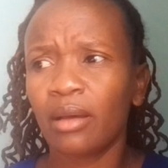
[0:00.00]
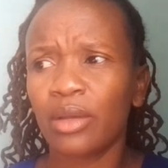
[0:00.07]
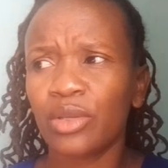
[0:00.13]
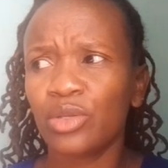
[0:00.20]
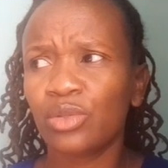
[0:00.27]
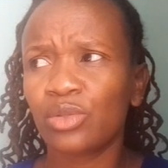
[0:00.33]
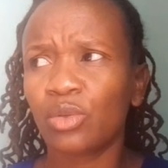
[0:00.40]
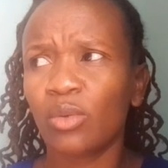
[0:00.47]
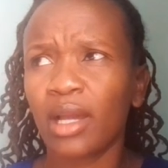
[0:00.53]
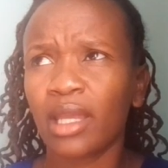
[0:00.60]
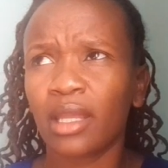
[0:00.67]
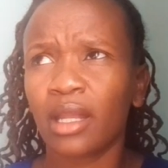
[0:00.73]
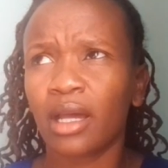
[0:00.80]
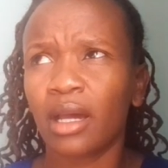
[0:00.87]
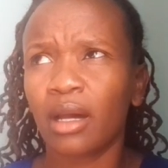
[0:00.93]
I used to work
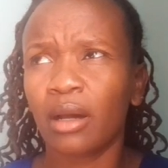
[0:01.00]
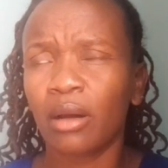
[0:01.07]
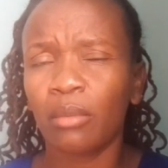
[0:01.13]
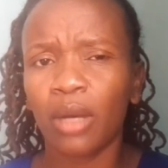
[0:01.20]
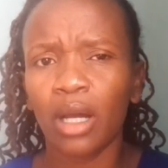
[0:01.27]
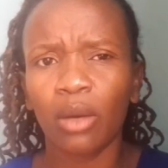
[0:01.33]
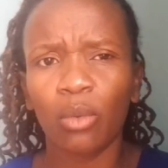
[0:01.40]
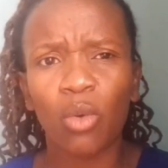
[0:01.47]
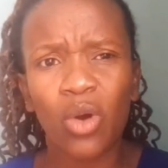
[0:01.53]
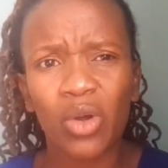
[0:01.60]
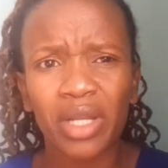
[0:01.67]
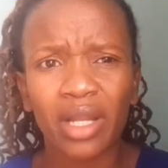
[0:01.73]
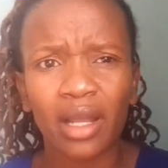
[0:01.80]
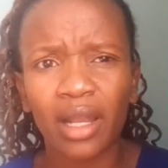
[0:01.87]
in a ward,